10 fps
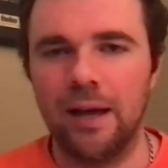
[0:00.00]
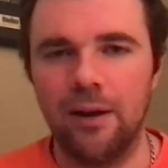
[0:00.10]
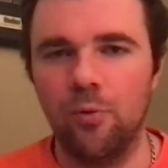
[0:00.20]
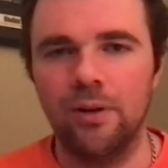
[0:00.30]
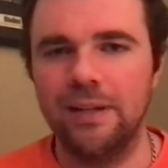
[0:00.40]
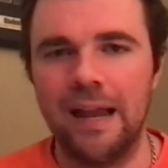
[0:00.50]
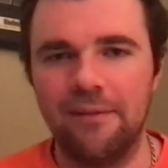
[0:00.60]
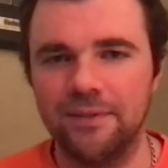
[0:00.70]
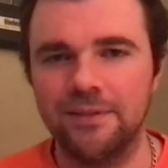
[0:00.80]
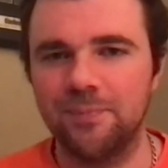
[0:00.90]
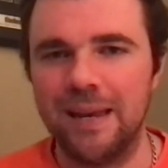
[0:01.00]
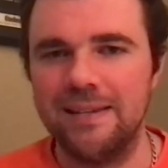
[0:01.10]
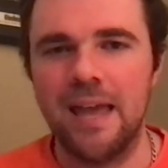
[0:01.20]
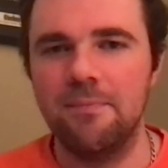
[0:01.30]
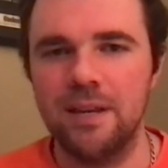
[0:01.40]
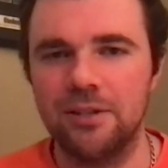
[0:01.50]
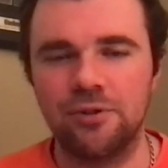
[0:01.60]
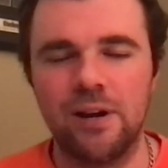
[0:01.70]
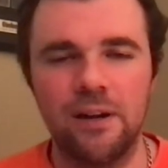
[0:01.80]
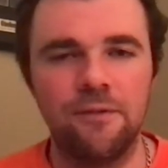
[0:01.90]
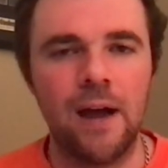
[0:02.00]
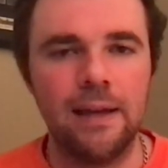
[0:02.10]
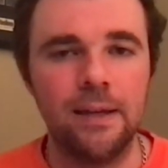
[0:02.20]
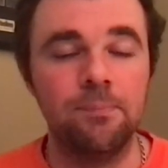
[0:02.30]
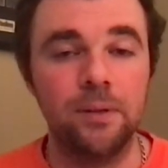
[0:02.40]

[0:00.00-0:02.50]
I don't want you to have to spend 10 minutes trying to find it,